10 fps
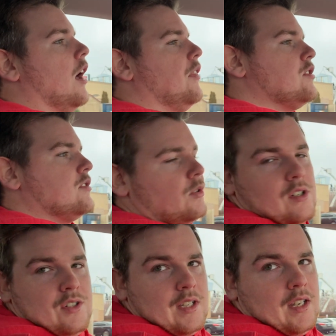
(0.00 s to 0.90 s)
There's no
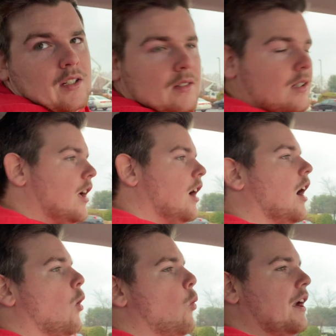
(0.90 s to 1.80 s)
such thing.
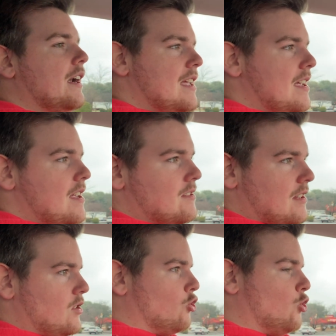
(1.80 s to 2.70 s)
What it is
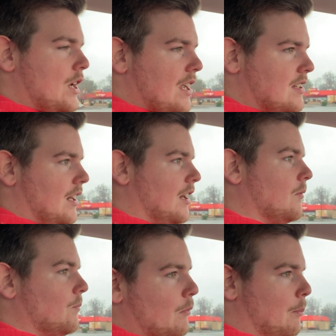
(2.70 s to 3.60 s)

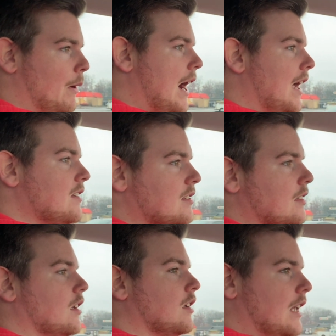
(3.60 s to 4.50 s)
creatine binds
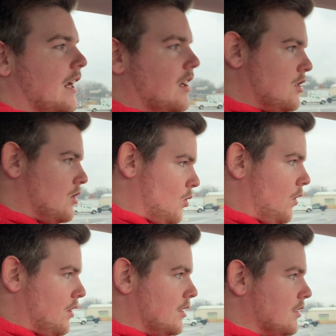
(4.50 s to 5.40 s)
glycogen
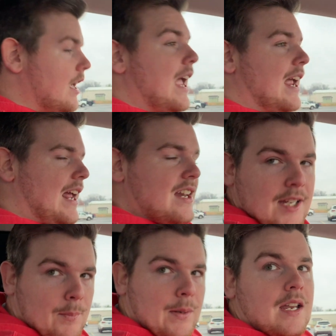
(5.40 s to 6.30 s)
storages and
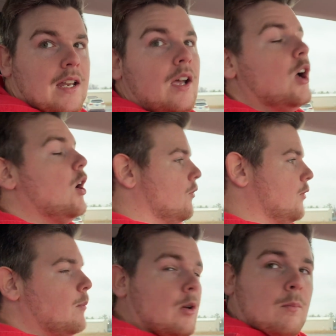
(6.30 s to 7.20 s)
ATP
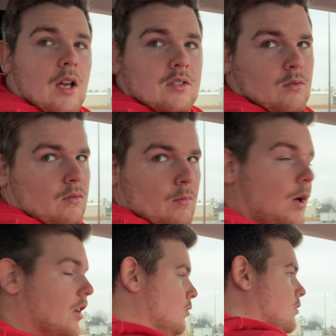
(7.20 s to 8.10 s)
from your
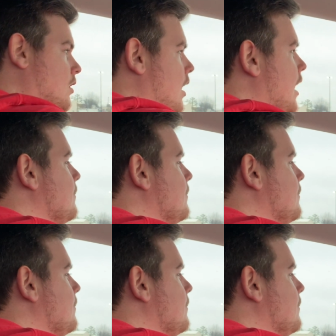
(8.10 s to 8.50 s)
muscles, all right?